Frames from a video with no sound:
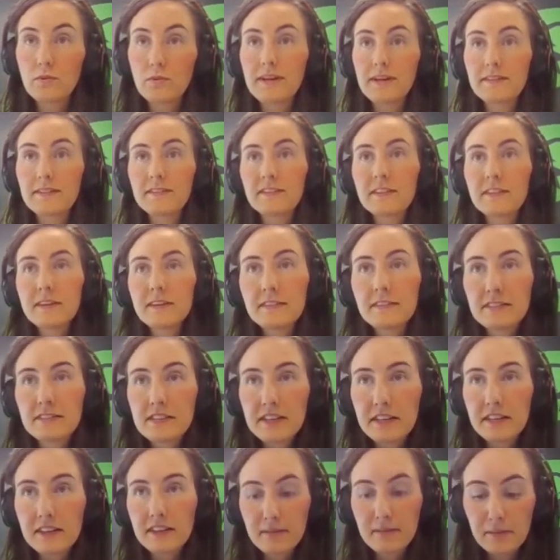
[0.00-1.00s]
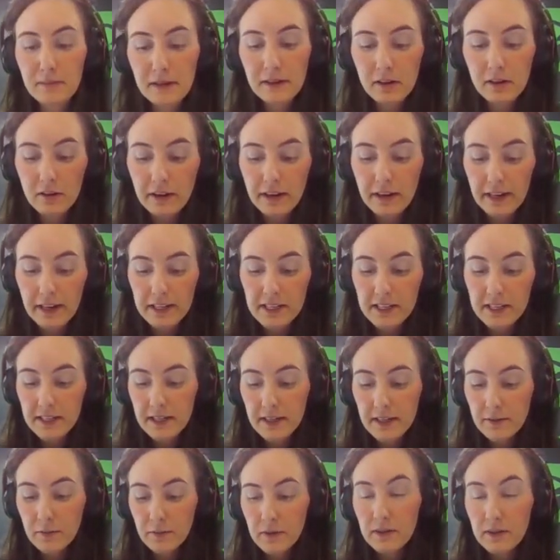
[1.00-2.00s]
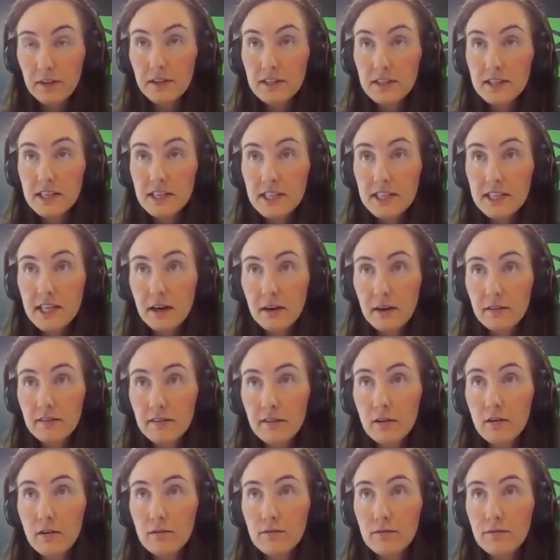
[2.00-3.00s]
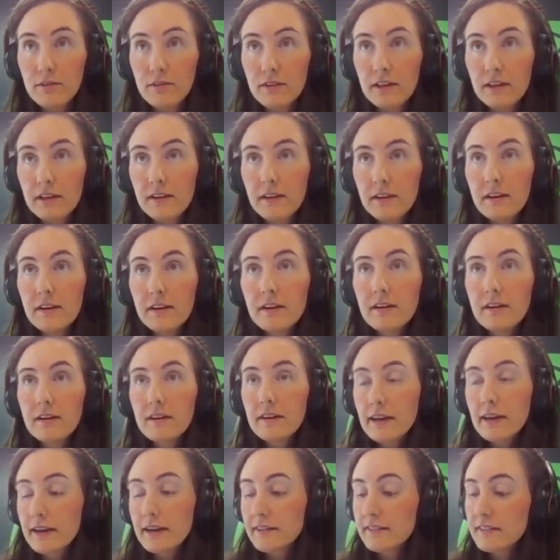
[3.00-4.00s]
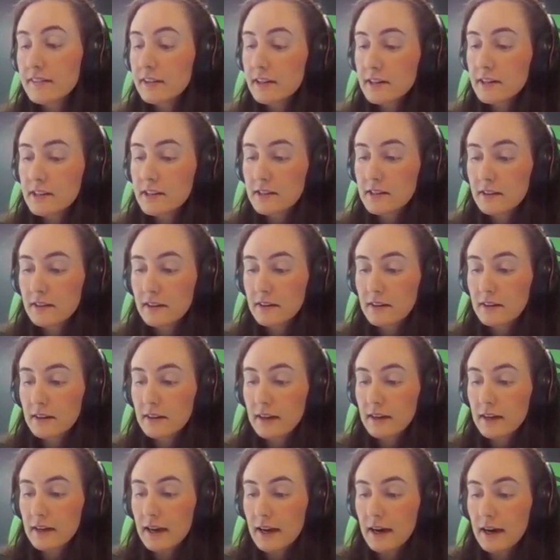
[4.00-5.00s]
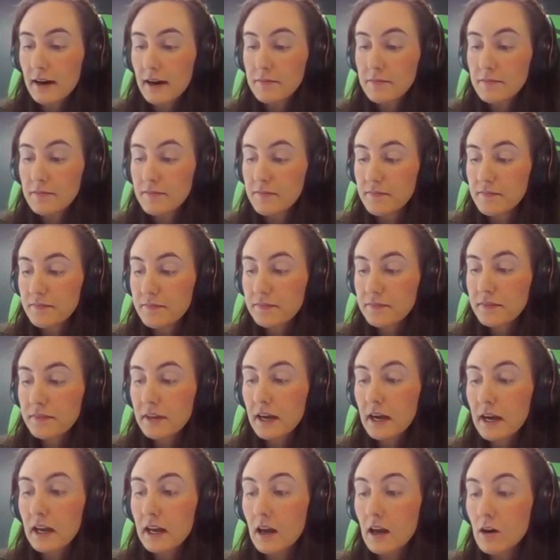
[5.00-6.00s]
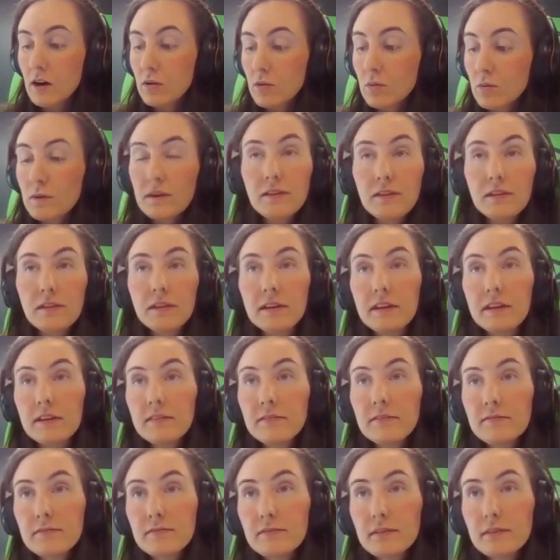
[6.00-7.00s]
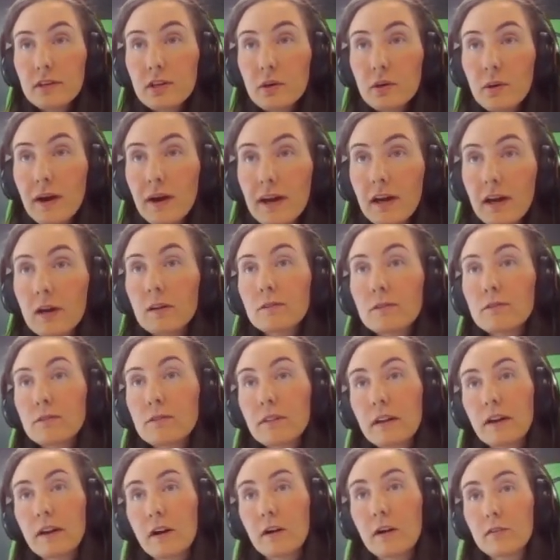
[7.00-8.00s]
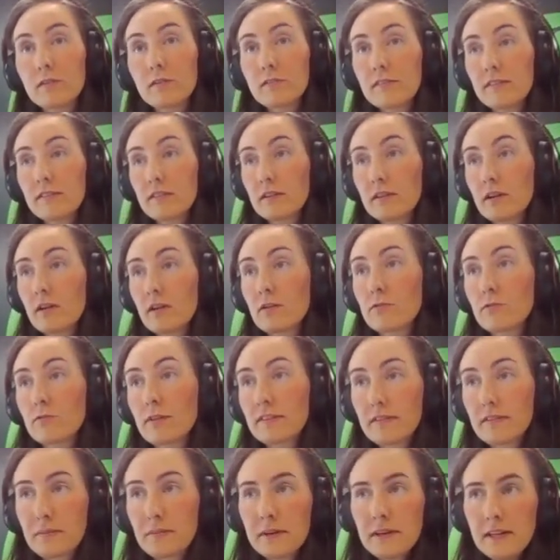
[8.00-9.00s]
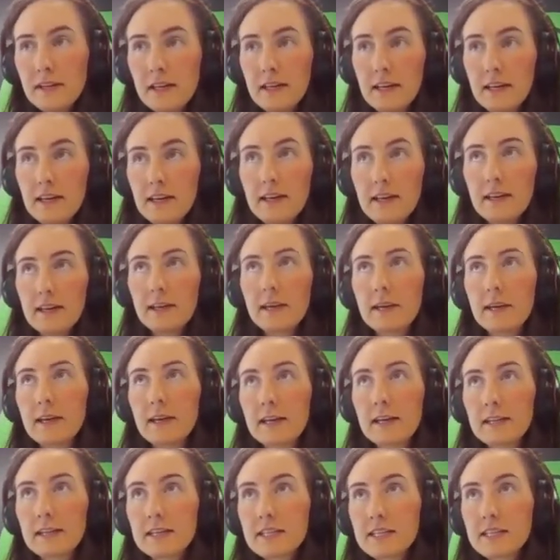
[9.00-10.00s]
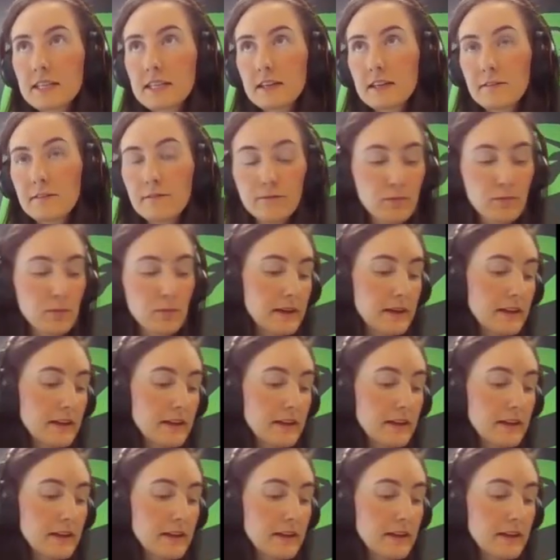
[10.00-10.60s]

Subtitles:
we can see a sticker has been created here with the details of the asset along with the QR code for that hose recipe. And if